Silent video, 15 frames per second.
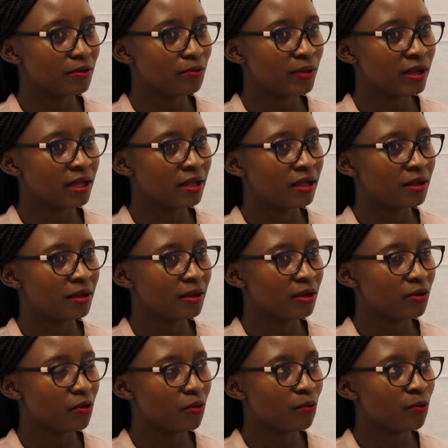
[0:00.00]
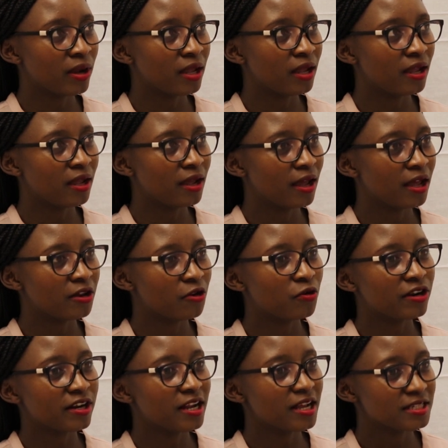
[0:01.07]
we we had
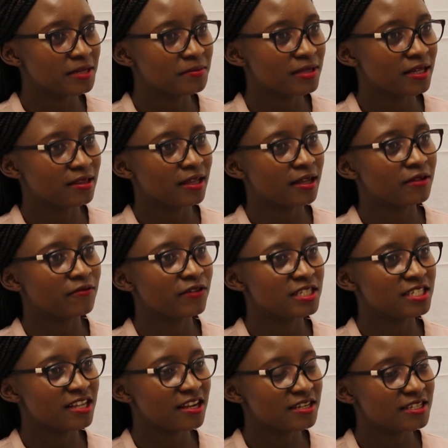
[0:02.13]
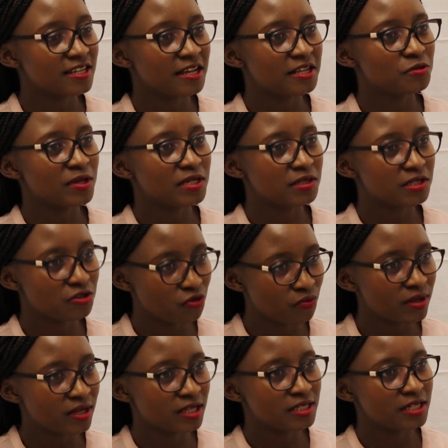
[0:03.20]
already accepted that veterinary science was
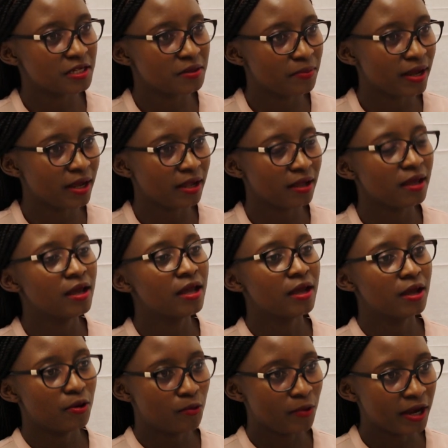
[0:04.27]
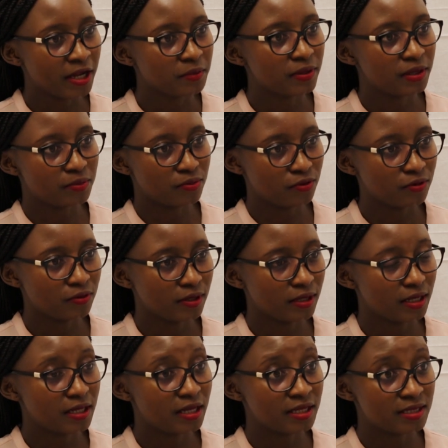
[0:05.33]
dominated by white people
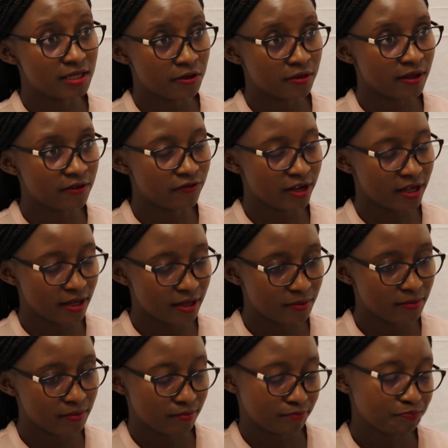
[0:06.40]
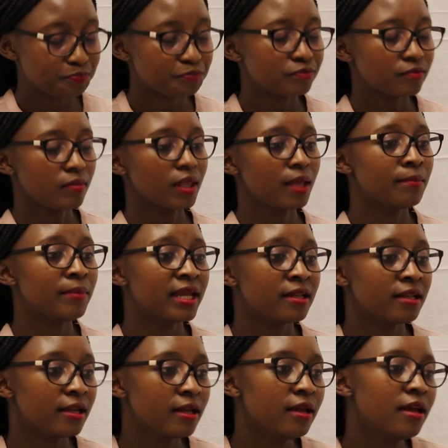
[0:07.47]
in South Africa
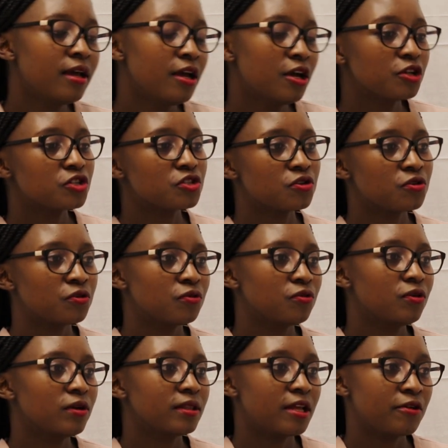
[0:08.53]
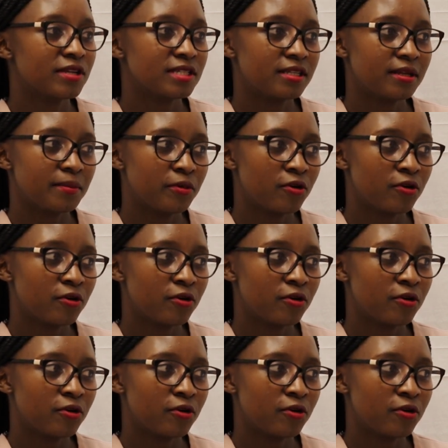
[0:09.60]
mainly, so that wasn't a